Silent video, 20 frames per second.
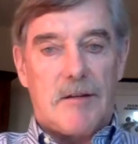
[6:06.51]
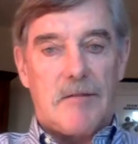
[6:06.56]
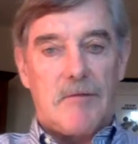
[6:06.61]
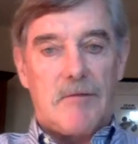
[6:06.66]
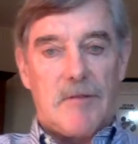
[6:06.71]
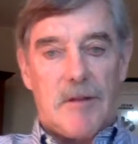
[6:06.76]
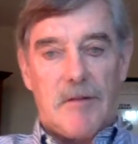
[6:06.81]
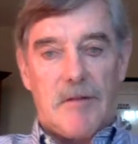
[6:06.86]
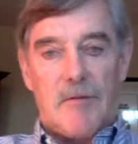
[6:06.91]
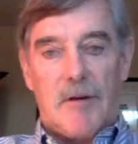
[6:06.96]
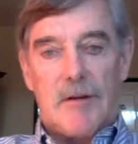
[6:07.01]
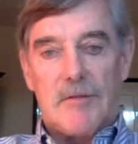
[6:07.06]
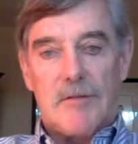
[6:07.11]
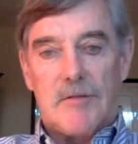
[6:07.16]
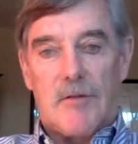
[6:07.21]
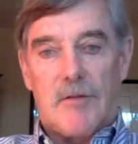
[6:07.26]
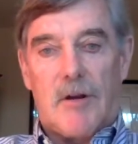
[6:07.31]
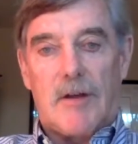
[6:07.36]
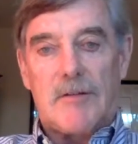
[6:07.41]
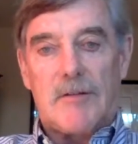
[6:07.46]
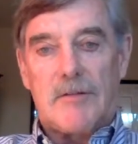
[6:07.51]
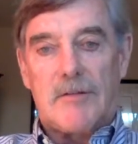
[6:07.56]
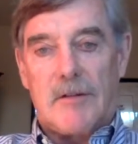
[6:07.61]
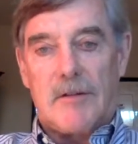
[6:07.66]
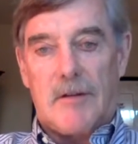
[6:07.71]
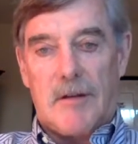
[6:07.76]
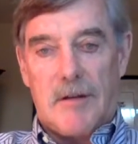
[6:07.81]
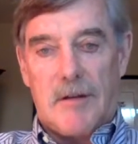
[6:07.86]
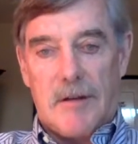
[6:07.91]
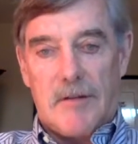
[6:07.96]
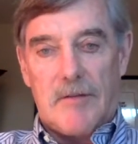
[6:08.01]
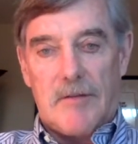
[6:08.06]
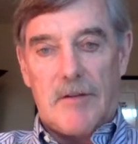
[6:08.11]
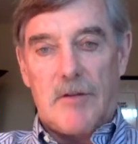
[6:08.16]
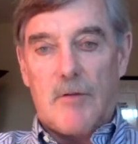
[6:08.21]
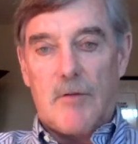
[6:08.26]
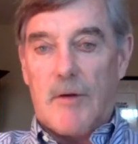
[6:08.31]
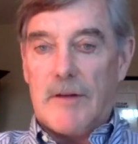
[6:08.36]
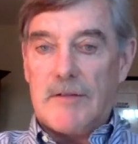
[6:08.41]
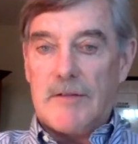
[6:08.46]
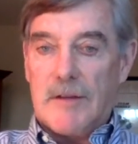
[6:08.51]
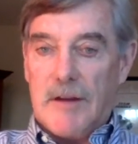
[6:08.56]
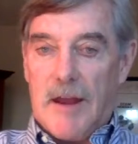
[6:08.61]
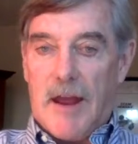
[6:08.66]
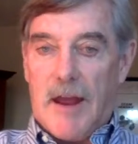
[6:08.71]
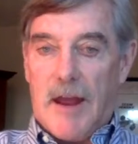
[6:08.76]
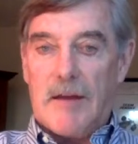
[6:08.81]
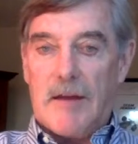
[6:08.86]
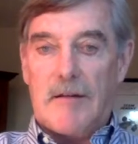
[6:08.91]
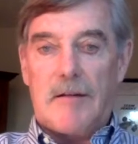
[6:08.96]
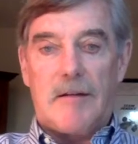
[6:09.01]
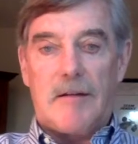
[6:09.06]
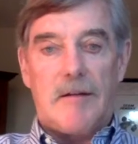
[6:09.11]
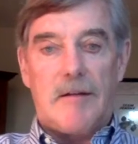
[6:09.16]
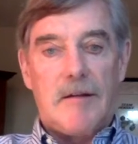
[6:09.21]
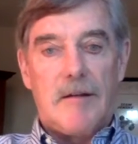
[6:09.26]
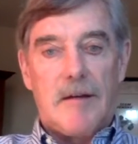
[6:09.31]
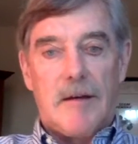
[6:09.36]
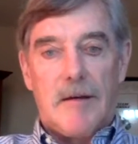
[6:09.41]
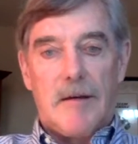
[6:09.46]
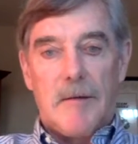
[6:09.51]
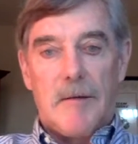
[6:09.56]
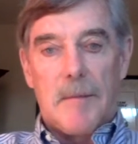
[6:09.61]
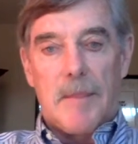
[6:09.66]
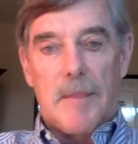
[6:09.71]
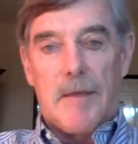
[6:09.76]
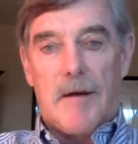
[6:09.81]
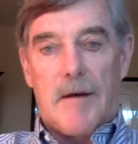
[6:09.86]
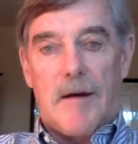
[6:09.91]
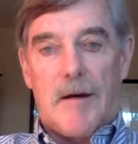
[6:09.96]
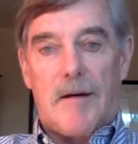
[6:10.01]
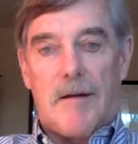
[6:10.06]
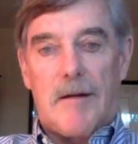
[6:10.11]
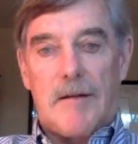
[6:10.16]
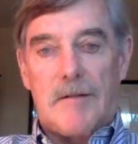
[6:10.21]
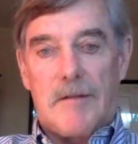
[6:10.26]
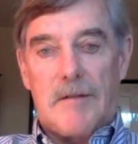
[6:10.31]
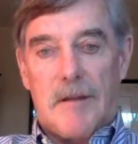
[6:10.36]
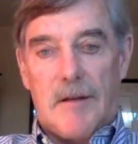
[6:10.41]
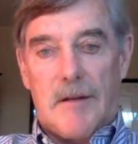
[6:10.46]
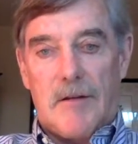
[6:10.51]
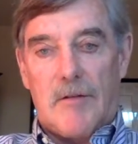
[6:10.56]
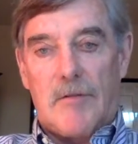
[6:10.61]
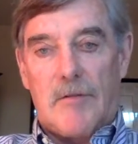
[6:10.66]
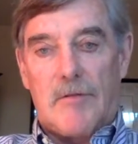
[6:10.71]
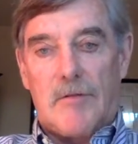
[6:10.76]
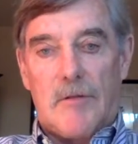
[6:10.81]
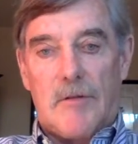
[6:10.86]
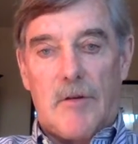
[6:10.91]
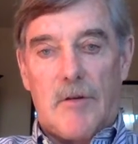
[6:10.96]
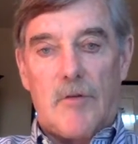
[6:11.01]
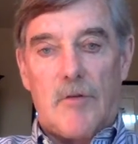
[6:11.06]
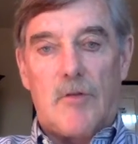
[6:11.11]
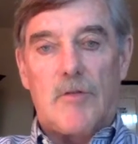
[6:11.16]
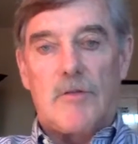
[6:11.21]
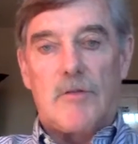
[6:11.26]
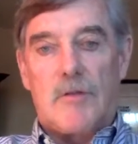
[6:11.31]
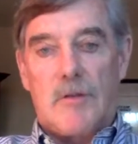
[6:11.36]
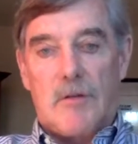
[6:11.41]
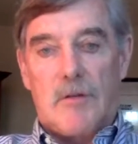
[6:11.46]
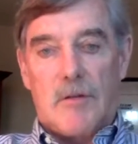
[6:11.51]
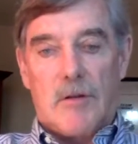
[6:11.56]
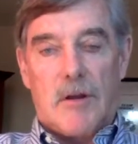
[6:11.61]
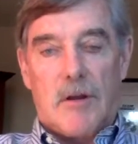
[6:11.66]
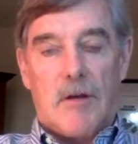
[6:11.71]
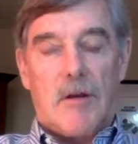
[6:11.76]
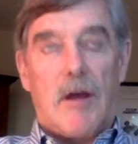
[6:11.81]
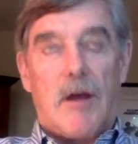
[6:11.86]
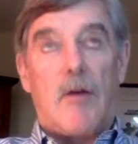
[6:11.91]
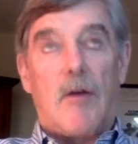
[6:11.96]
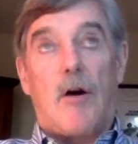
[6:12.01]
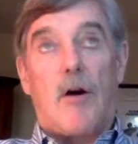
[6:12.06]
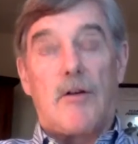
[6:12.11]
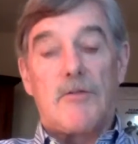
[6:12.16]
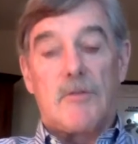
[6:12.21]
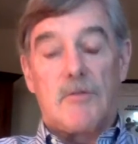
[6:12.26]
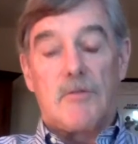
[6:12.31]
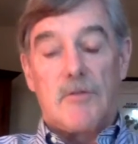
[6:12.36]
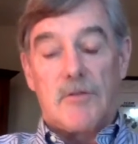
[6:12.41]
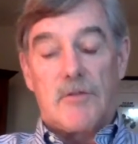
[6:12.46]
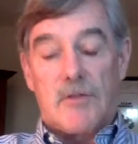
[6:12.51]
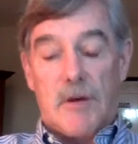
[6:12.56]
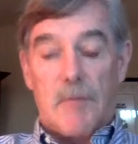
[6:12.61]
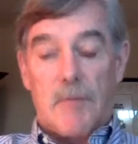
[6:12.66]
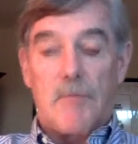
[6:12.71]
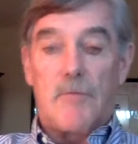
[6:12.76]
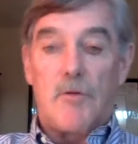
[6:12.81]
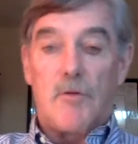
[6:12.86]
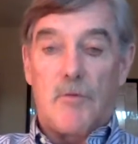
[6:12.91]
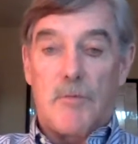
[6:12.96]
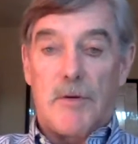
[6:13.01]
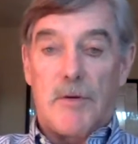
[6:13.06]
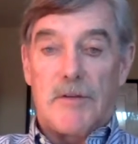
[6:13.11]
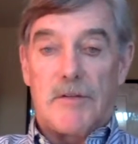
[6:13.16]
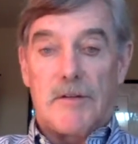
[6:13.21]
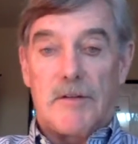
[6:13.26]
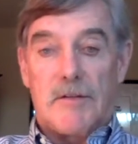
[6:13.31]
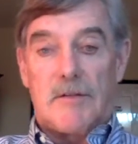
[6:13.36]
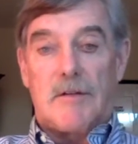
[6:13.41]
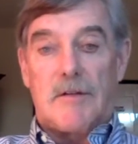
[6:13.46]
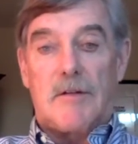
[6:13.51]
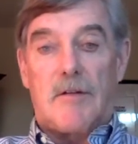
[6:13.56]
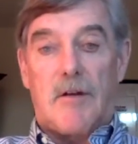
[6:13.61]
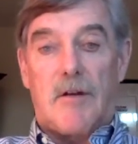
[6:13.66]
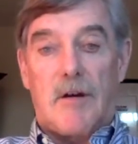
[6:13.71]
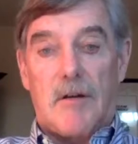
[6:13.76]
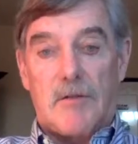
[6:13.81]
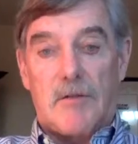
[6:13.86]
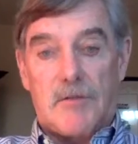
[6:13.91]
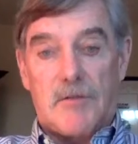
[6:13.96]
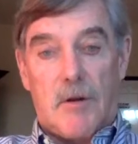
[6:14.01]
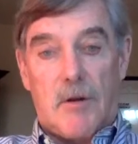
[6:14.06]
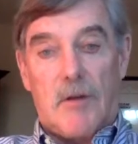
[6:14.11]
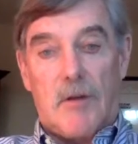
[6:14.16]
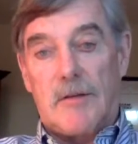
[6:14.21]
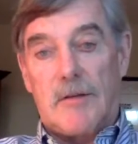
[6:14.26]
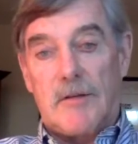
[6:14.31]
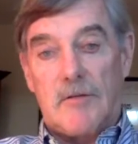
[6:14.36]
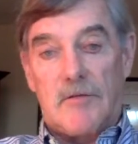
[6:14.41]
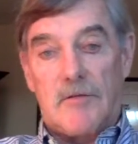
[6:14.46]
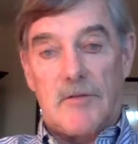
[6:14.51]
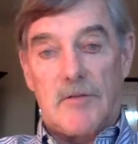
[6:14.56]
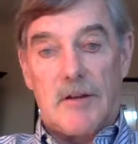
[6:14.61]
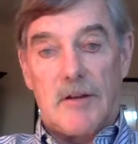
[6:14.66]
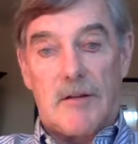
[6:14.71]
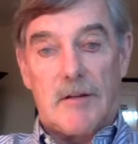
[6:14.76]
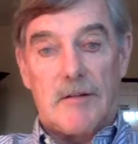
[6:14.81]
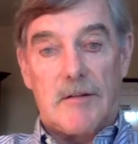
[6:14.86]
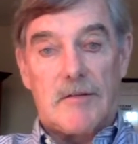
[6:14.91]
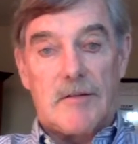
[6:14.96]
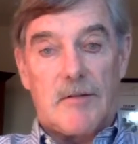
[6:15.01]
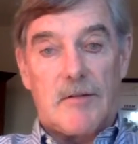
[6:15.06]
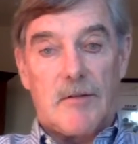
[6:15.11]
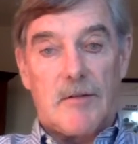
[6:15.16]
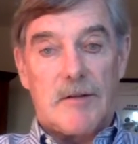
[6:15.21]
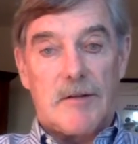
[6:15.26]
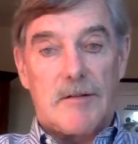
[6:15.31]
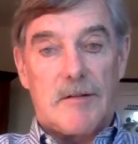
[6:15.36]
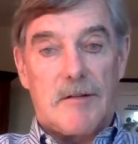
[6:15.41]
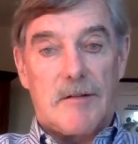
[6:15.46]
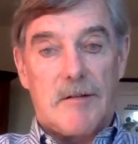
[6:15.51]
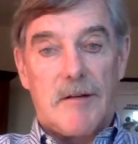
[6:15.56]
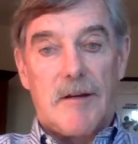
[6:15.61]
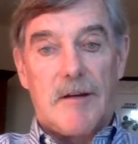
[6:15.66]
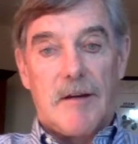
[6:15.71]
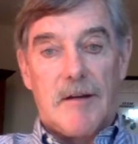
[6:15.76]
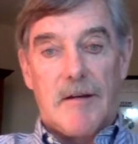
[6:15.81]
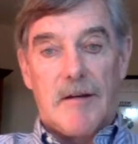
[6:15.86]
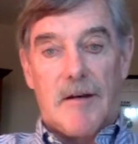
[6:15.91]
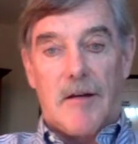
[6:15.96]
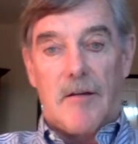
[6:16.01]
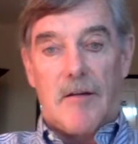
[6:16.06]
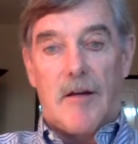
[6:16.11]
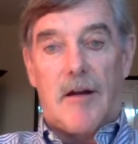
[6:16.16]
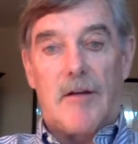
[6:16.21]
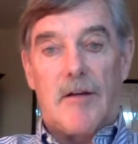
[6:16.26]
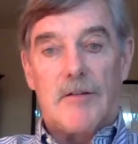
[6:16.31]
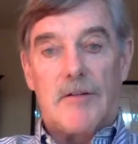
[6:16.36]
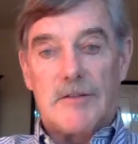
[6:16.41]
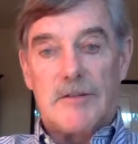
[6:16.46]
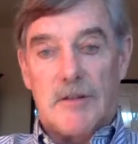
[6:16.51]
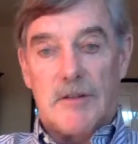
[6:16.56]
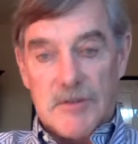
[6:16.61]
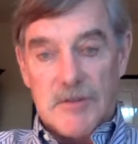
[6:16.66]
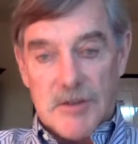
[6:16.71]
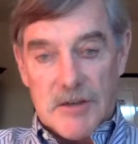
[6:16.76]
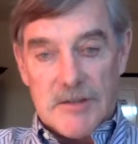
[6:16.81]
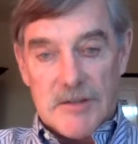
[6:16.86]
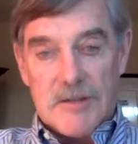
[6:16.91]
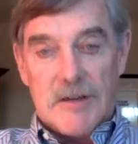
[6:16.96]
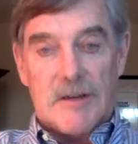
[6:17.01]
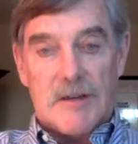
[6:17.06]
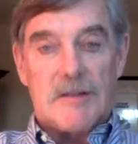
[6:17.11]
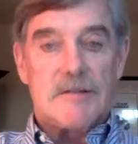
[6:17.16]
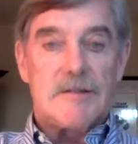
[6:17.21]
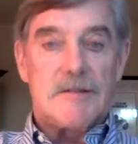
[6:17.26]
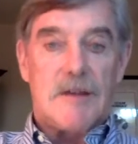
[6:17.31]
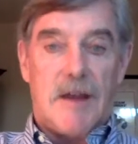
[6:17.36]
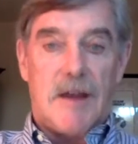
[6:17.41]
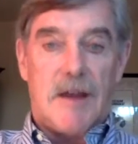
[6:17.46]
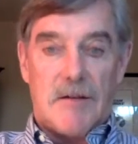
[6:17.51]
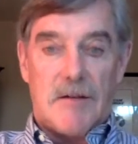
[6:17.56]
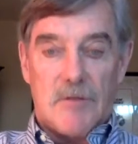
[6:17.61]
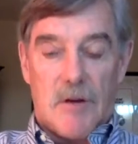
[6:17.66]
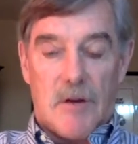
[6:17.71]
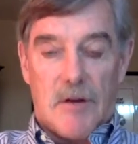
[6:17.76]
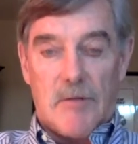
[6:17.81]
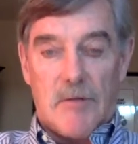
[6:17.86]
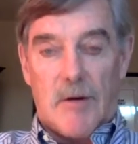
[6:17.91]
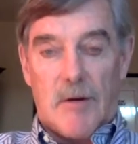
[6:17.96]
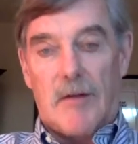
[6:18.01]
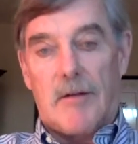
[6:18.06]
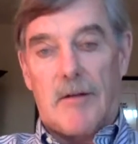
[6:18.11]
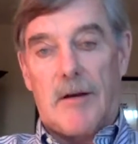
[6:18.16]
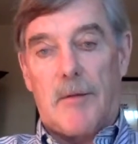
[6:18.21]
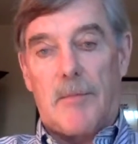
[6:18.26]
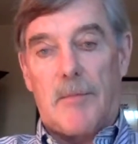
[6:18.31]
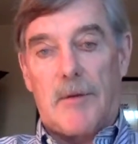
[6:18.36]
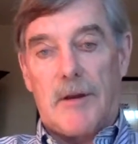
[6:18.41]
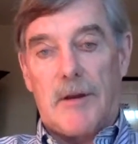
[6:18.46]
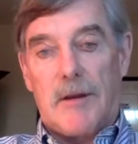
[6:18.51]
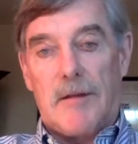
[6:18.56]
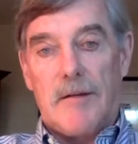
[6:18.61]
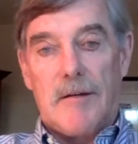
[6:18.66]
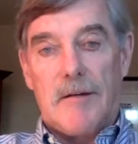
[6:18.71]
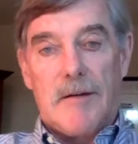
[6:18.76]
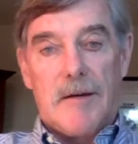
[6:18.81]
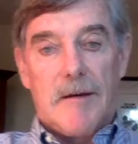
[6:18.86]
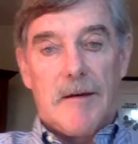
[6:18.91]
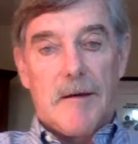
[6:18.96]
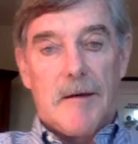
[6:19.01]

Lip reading: They rent trucks in the U.S. and Canada, and are and also do some new business in Australia and New Zealand. So it's a large logistics and truck rental company.